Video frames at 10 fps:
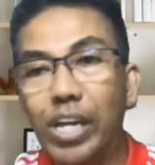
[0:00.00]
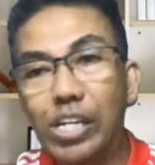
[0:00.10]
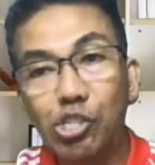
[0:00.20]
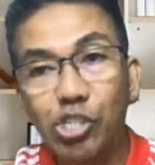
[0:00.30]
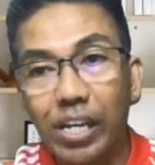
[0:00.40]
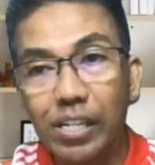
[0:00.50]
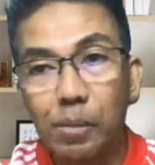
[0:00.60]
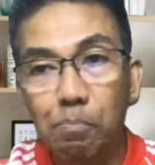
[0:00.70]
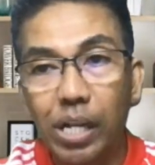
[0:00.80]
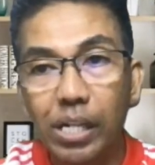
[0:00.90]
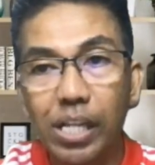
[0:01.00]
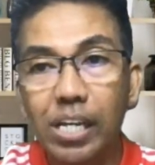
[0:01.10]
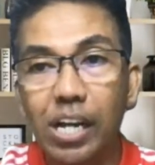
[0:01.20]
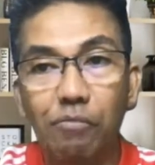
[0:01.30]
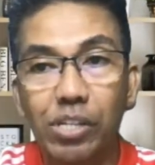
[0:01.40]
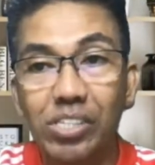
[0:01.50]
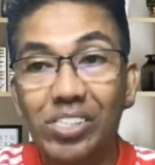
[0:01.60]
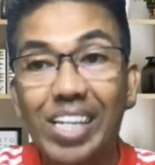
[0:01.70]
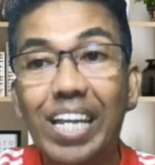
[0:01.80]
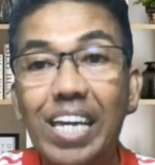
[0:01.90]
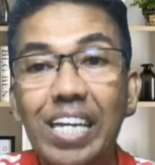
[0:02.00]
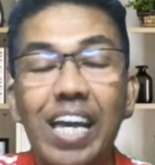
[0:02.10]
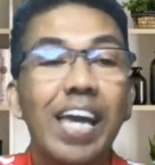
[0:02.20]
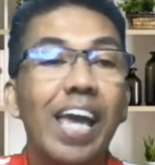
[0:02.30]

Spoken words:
initiated the building of the city